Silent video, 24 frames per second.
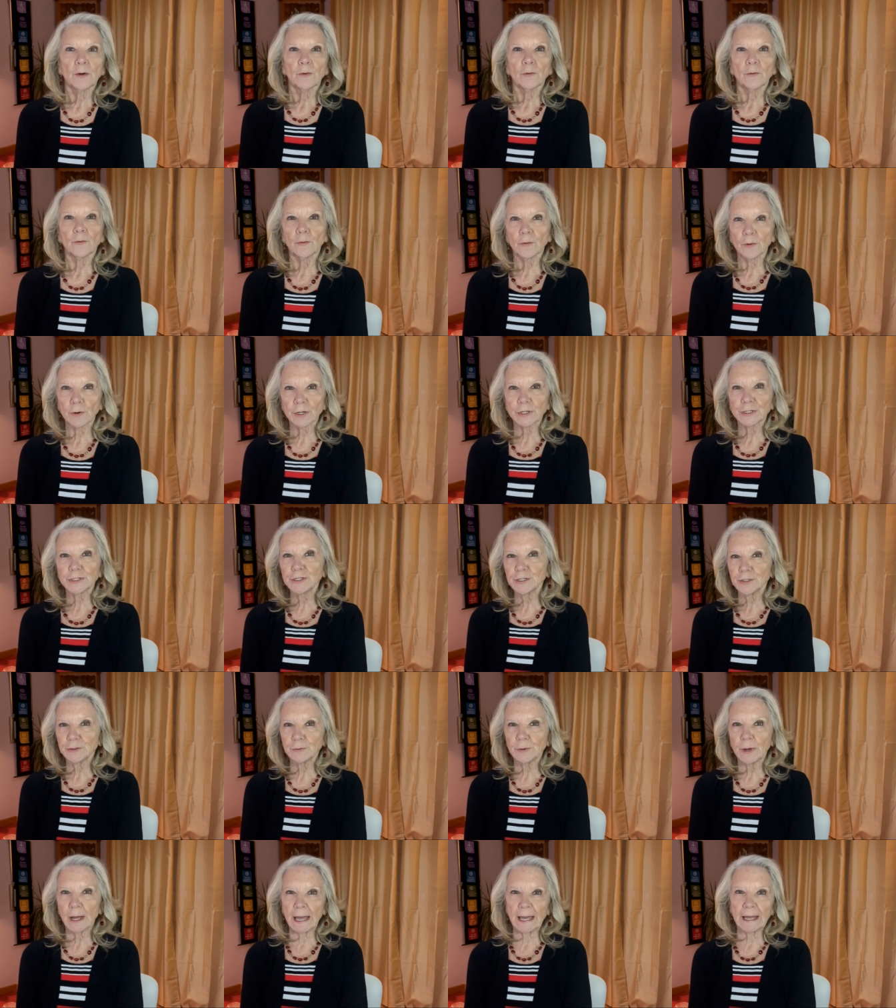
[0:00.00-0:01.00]
or
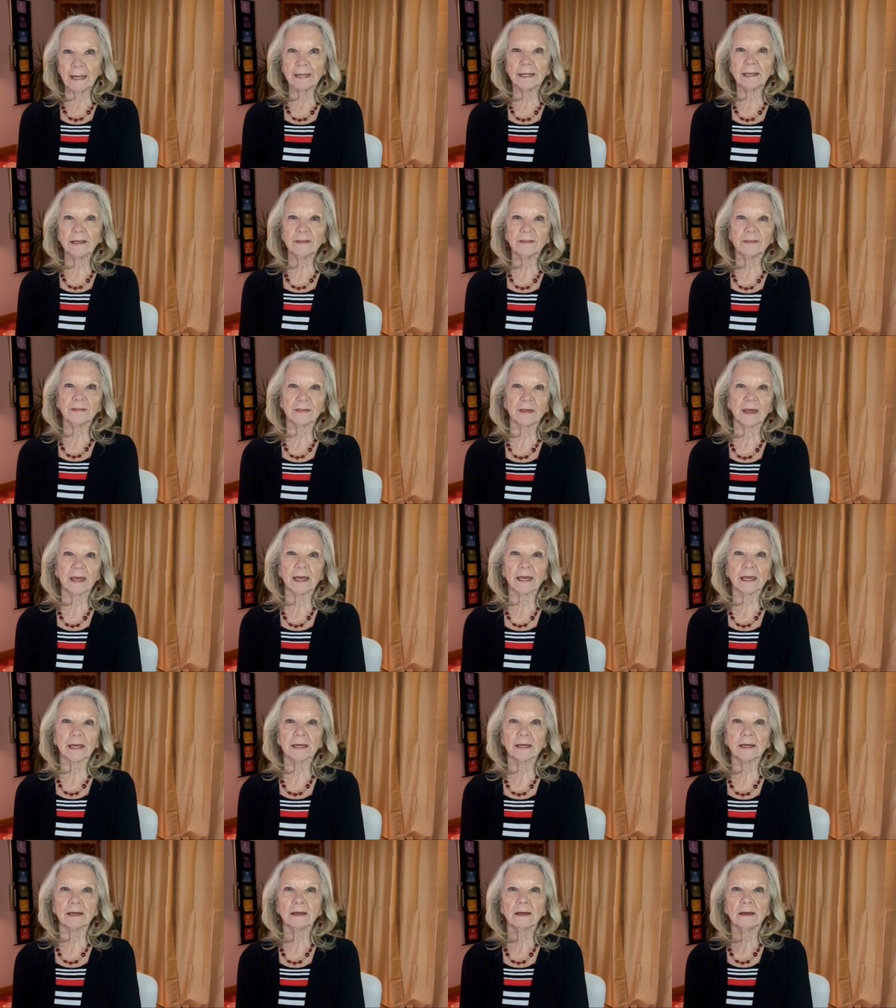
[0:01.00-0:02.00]
do
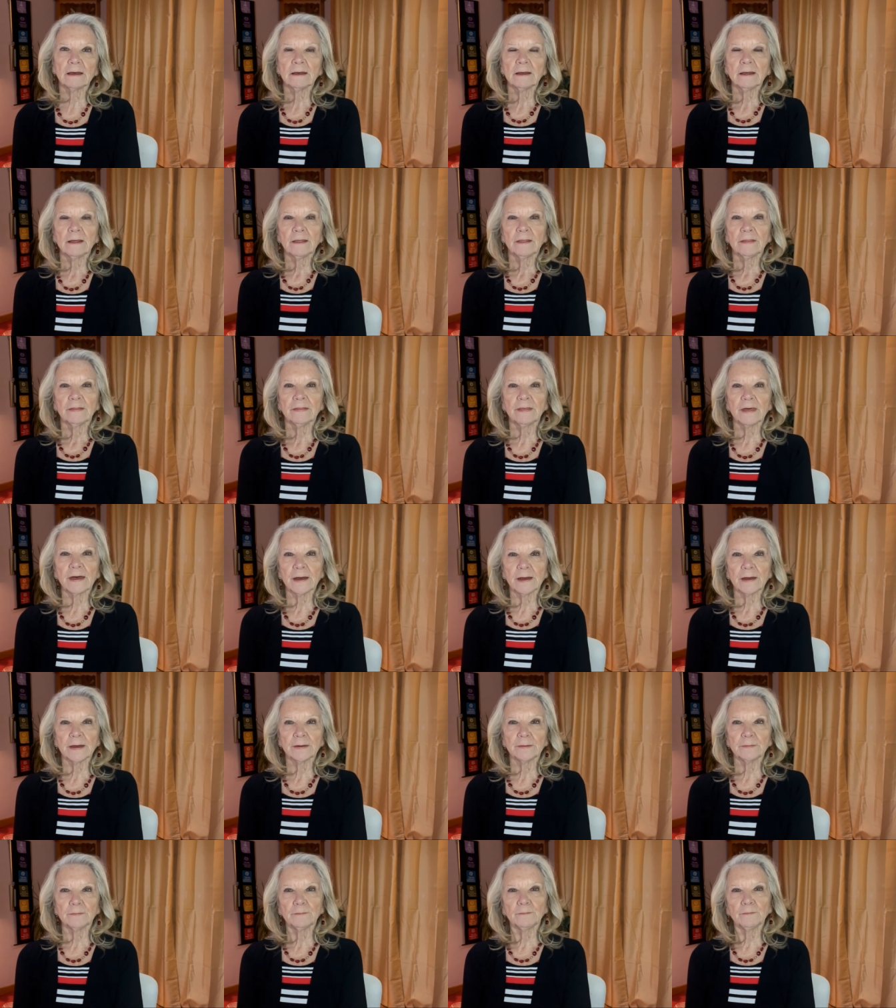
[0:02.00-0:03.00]
anything
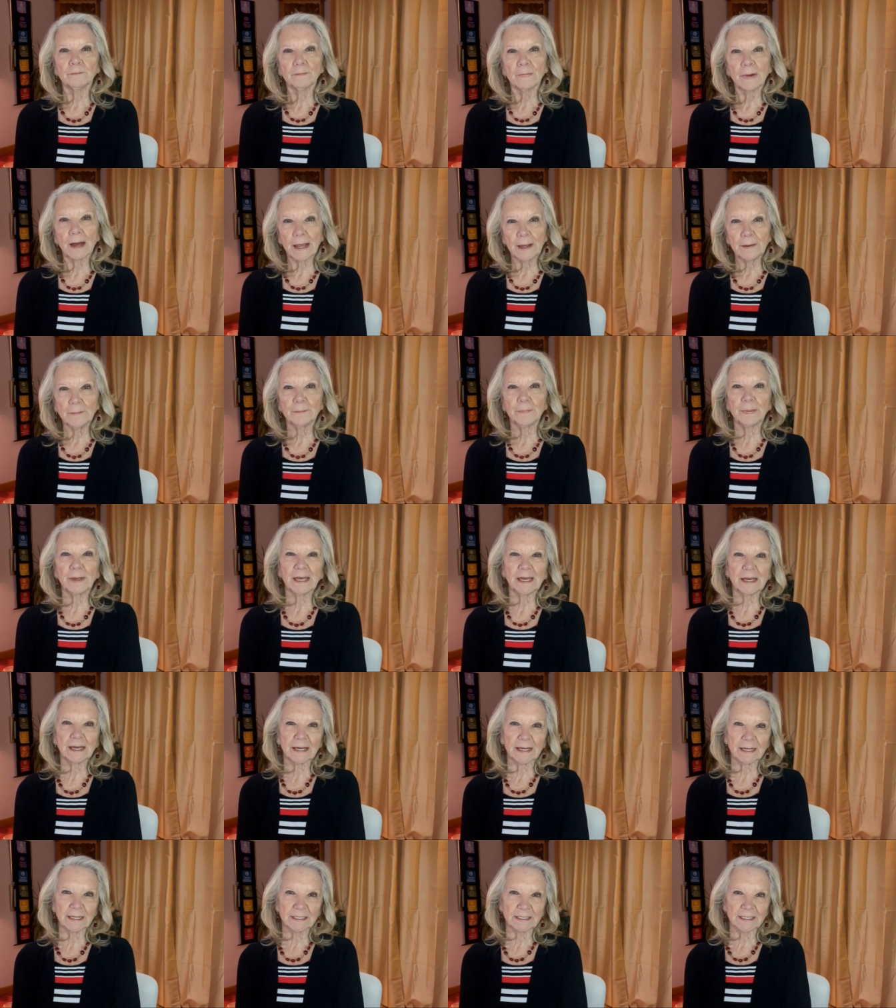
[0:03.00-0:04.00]
that might be
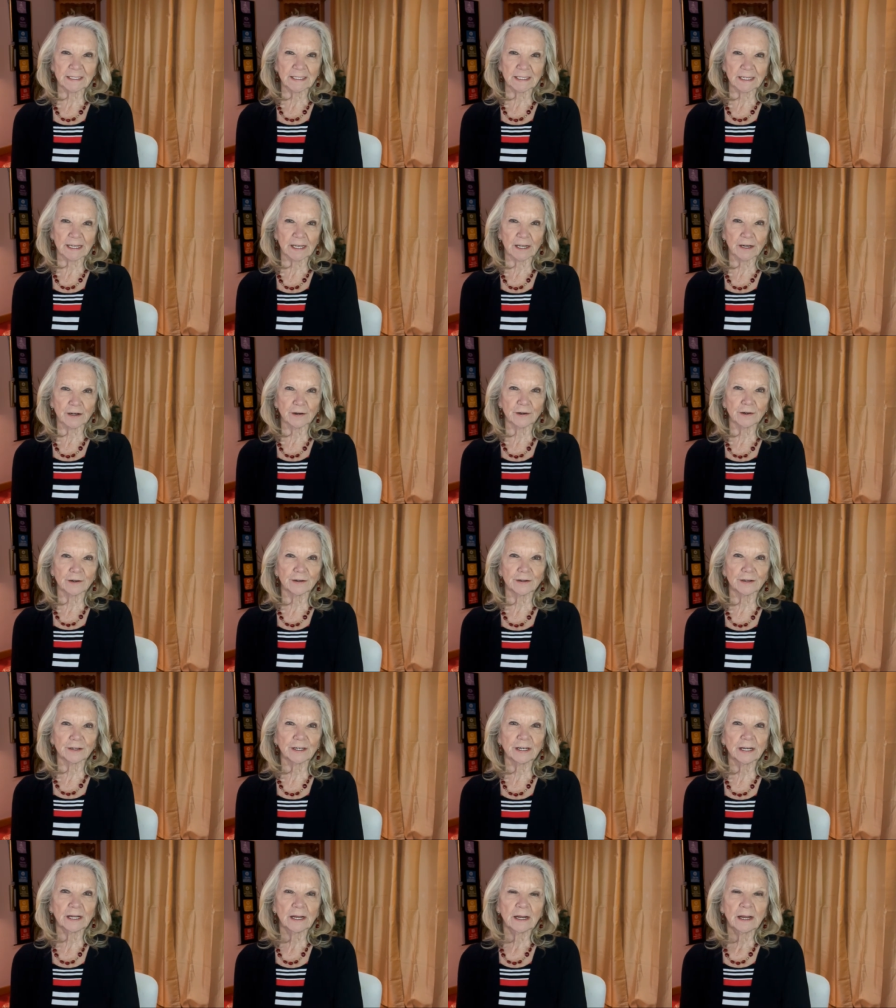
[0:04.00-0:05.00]

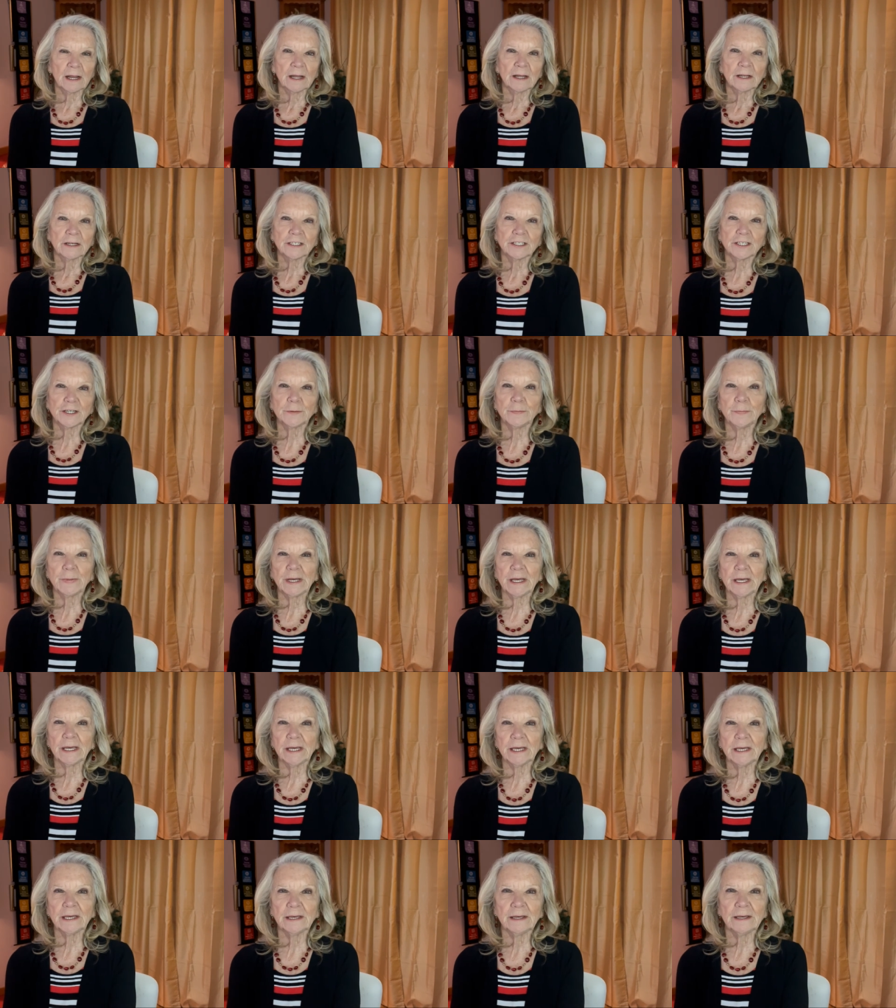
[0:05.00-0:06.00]
considered to
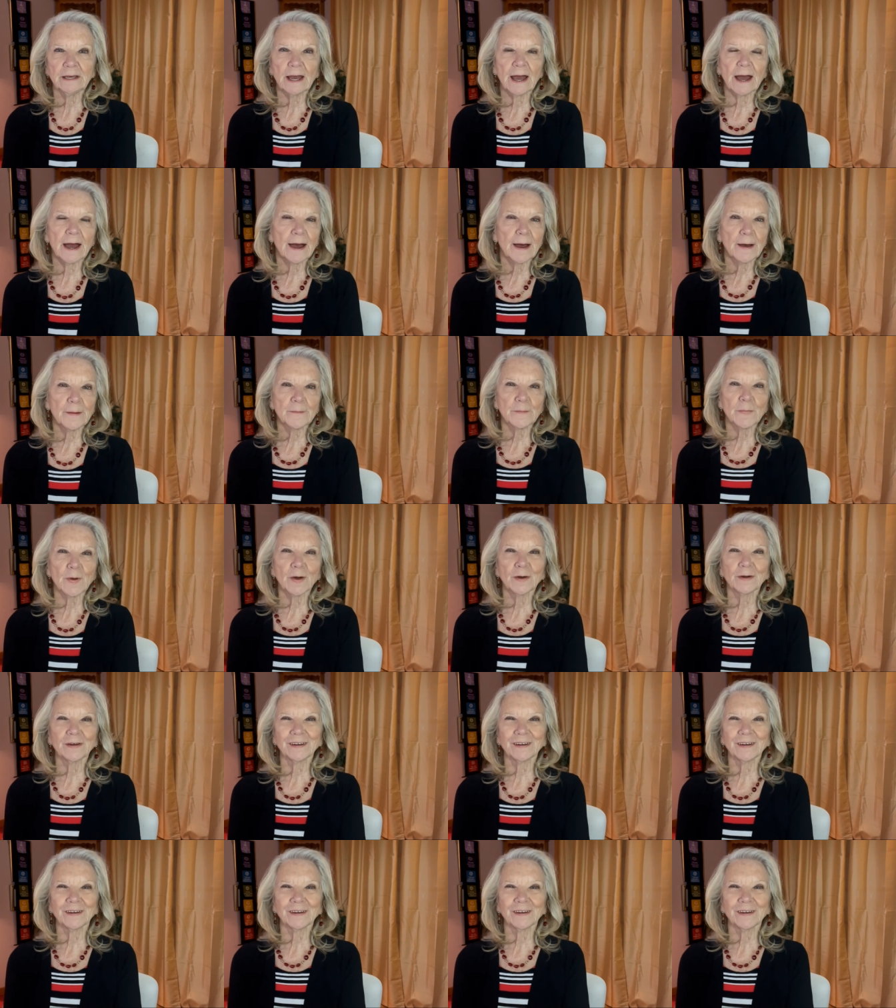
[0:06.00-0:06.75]
be um,